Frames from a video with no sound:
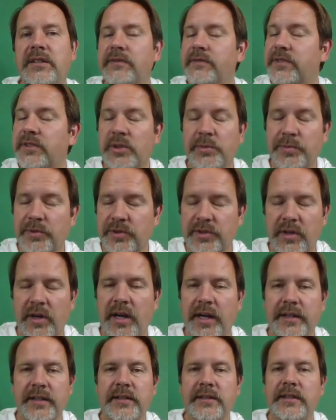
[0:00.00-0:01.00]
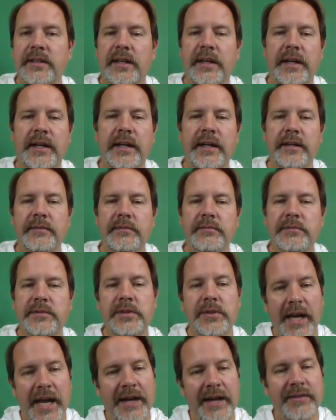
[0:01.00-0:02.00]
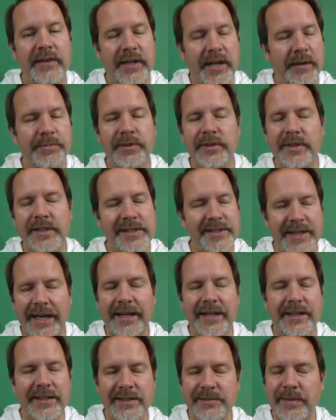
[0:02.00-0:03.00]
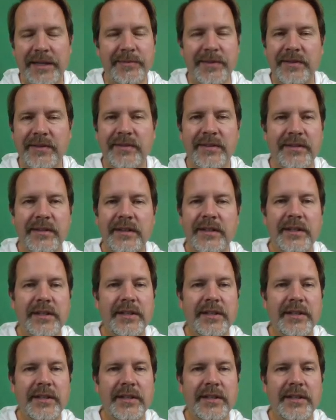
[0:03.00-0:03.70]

Super strong. Uh, you have a couple of seconds, maybe even